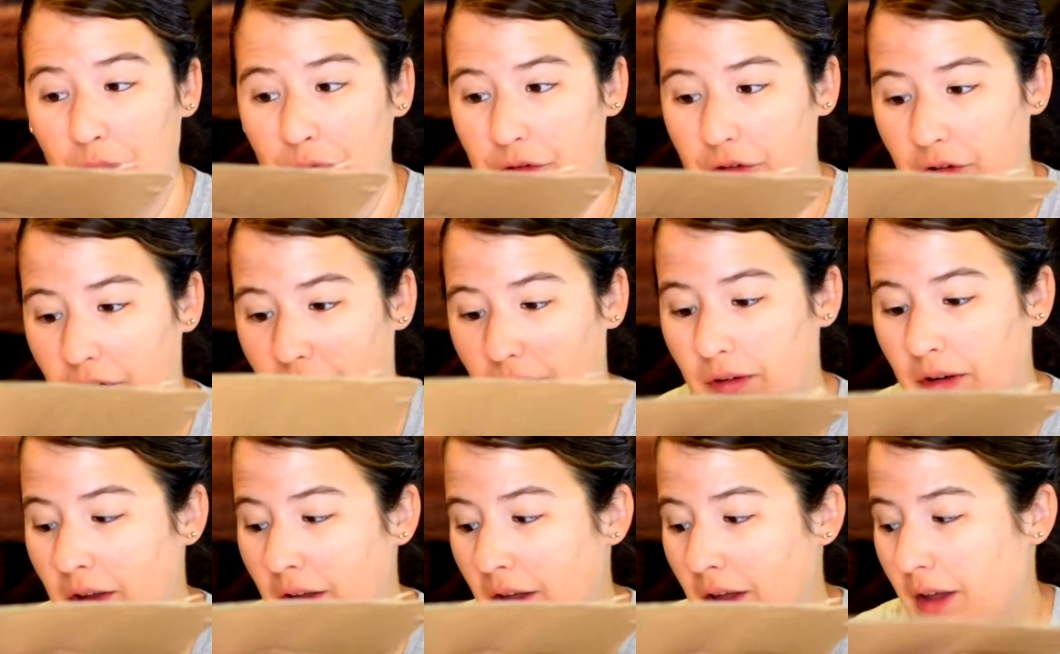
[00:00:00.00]
So,
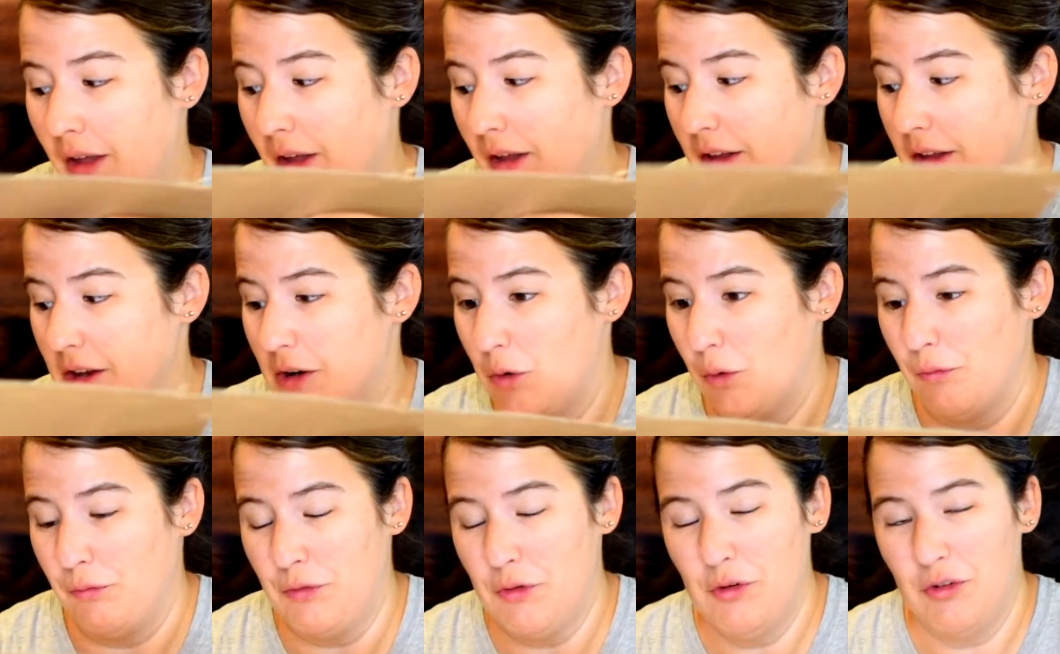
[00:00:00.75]
you know,
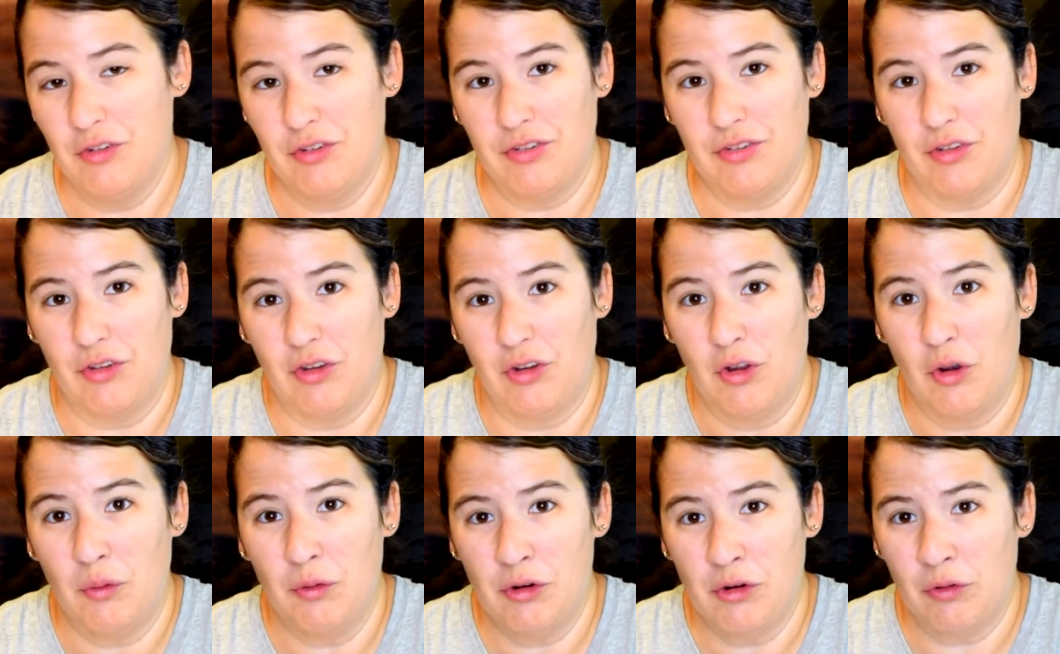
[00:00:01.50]
if you just
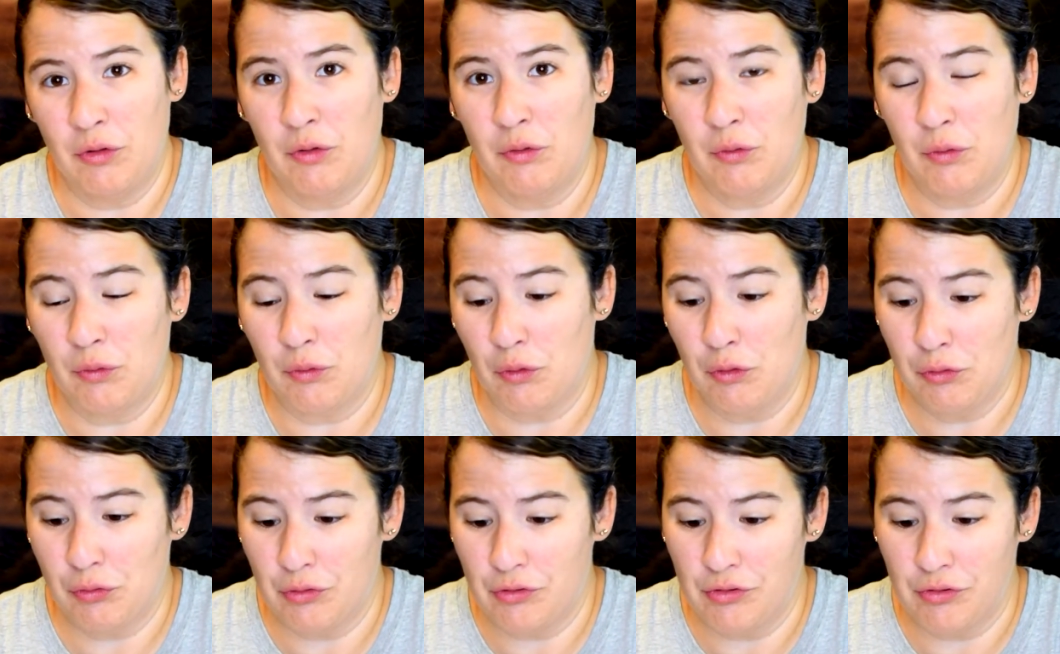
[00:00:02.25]
go to your local
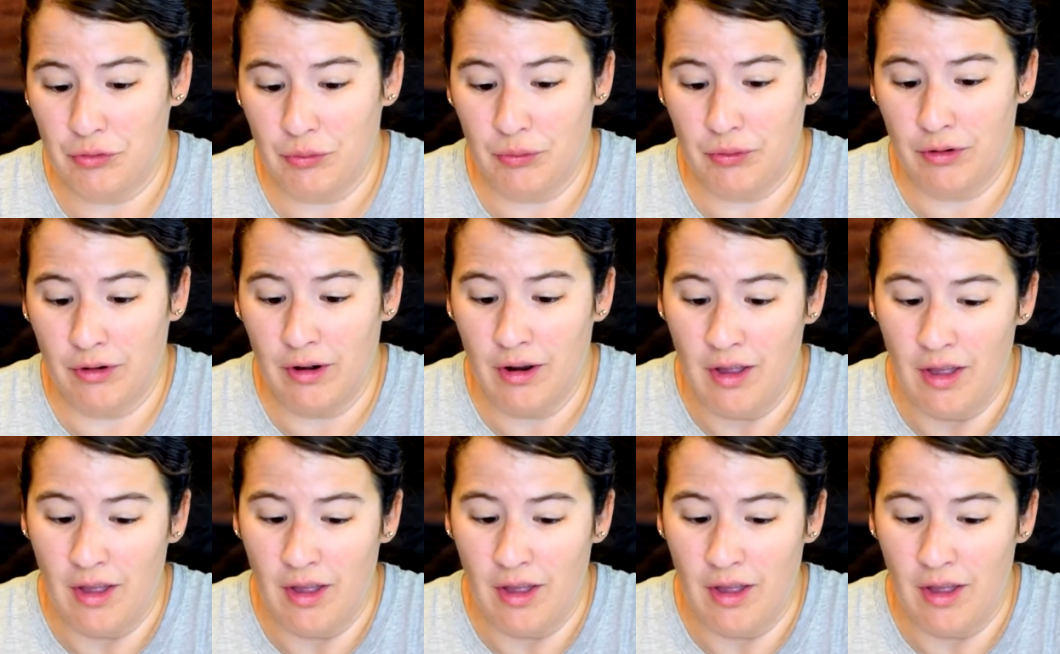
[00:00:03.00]
grocery store,